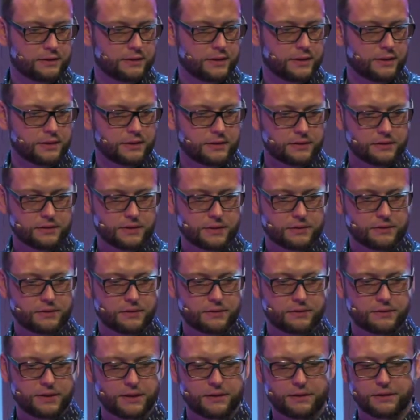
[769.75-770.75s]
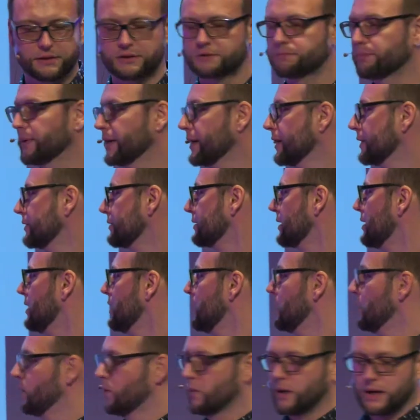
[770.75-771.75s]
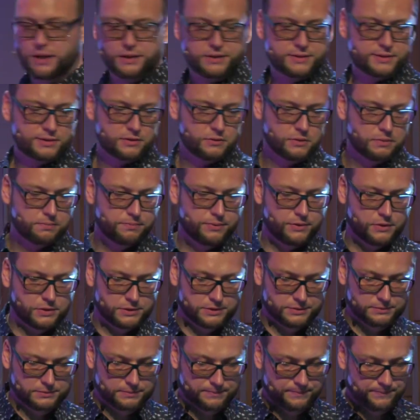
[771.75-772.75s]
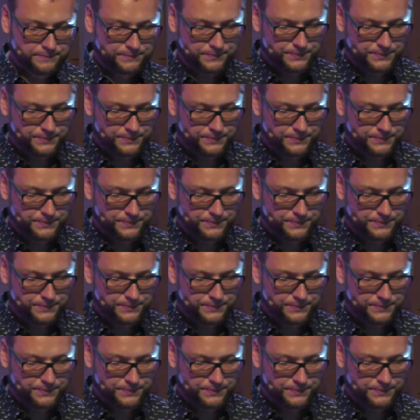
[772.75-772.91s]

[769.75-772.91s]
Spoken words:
they explained why it's so important.